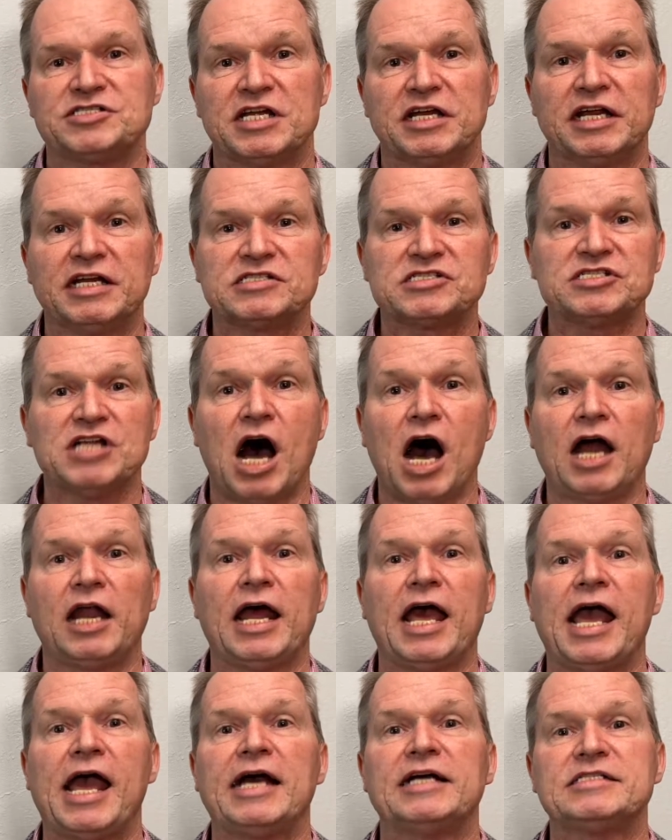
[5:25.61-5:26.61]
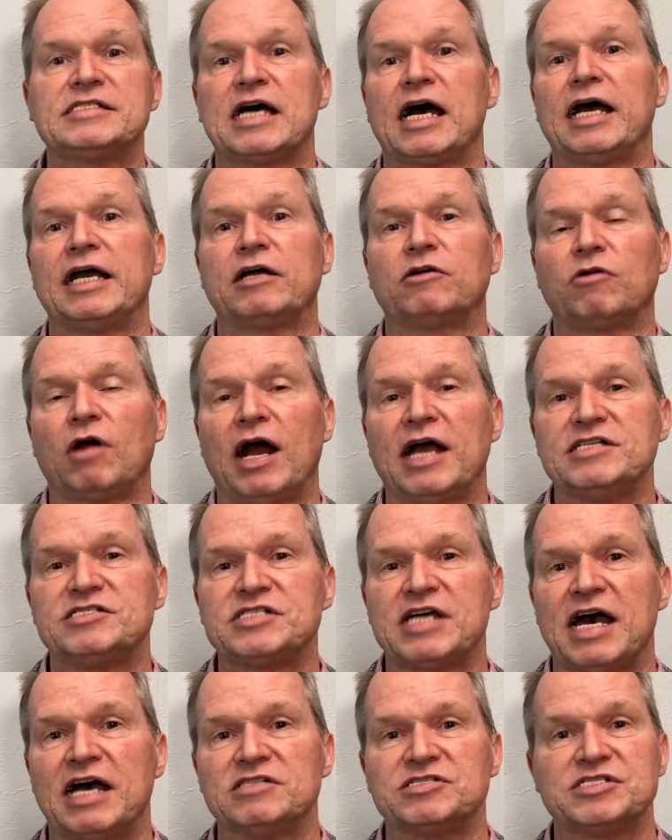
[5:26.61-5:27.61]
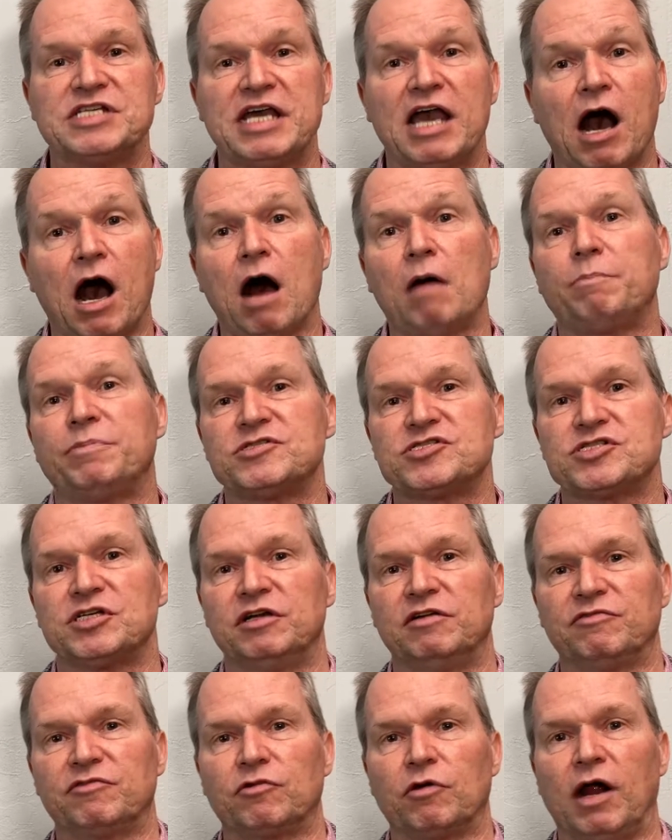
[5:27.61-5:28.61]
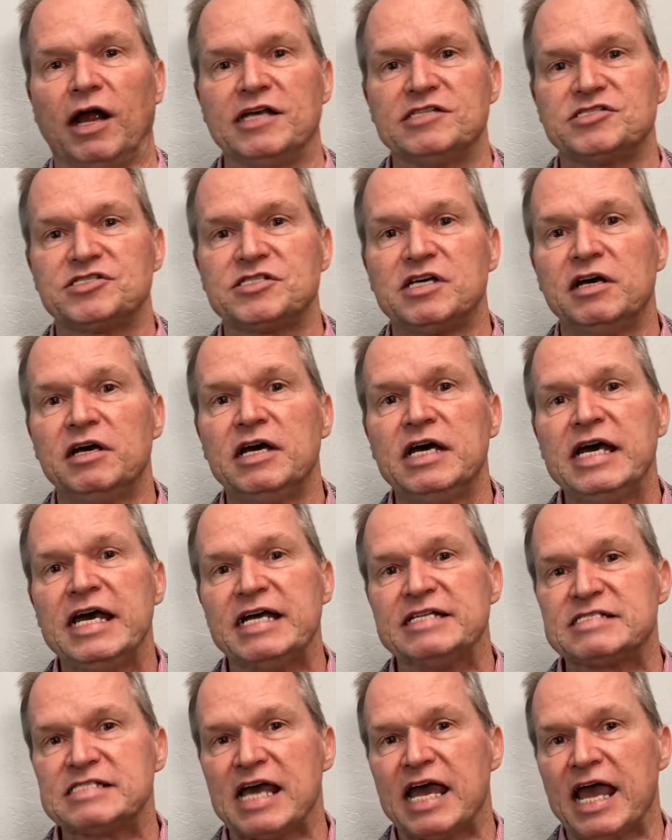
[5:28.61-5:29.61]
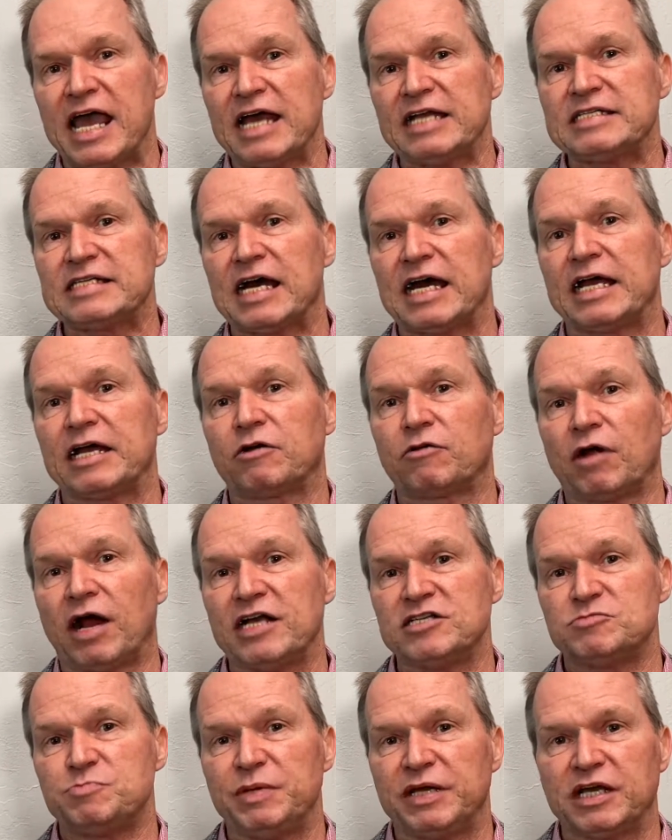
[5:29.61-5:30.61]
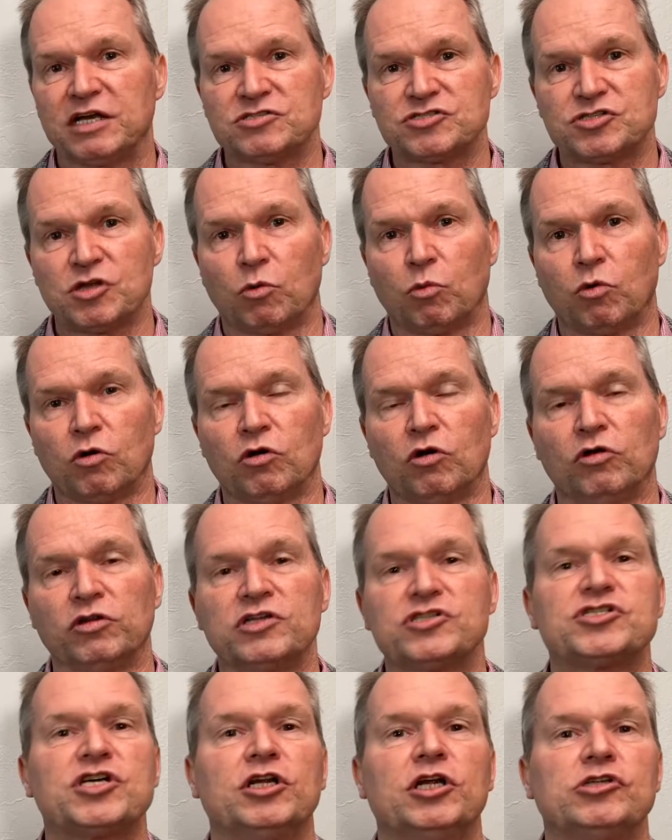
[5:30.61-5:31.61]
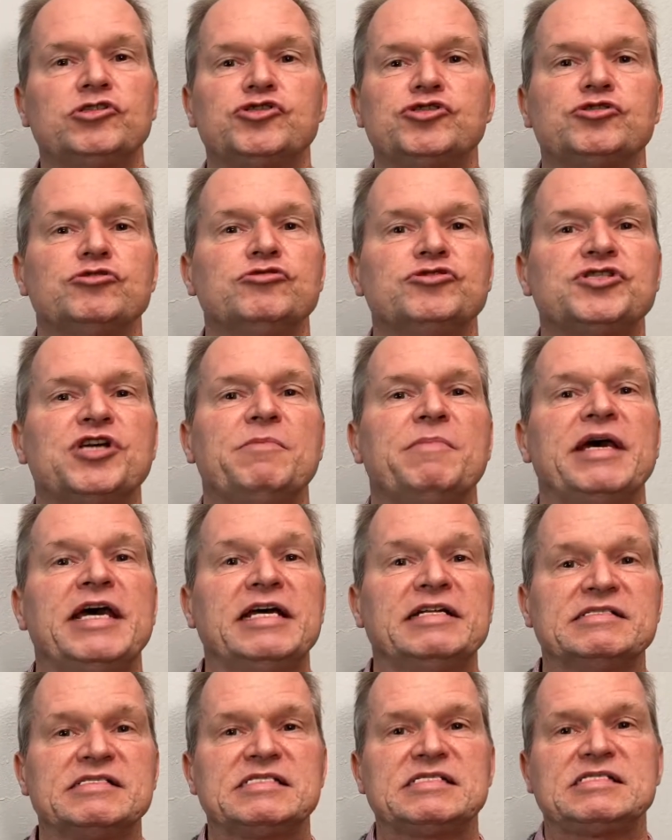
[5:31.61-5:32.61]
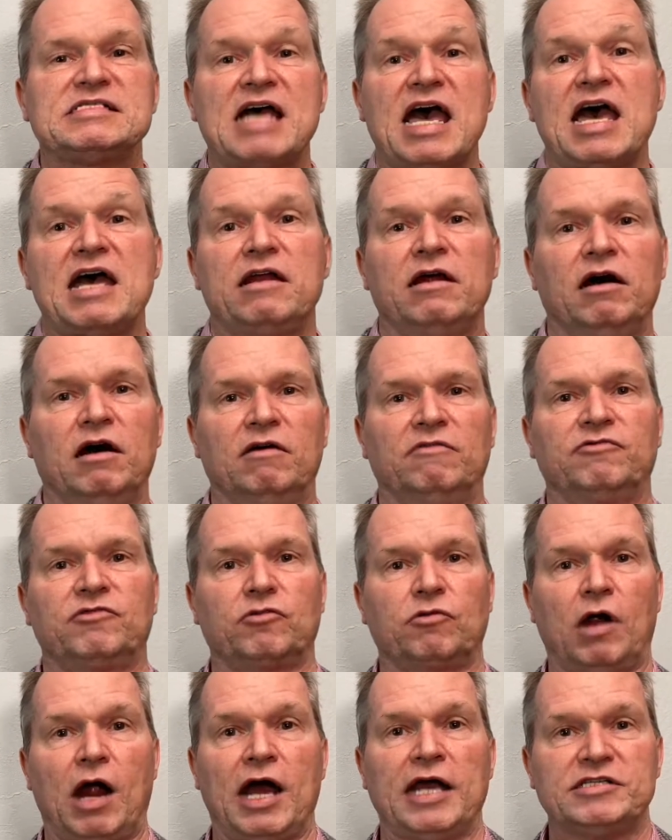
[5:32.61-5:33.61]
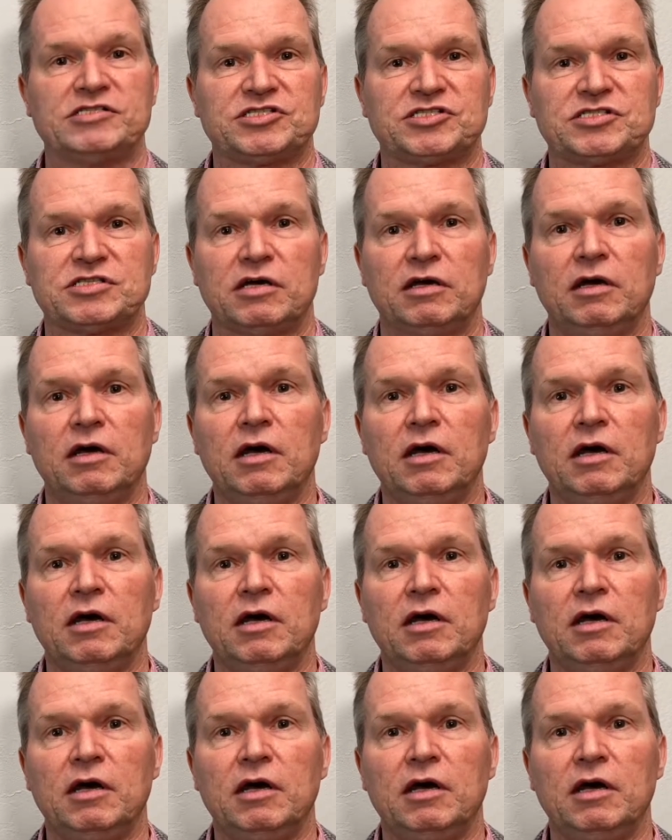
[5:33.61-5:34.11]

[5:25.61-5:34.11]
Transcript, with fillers: And it's not Antichrist as the opposite of Christ, it's Antichrist because the world is going to choose him instead of Christ.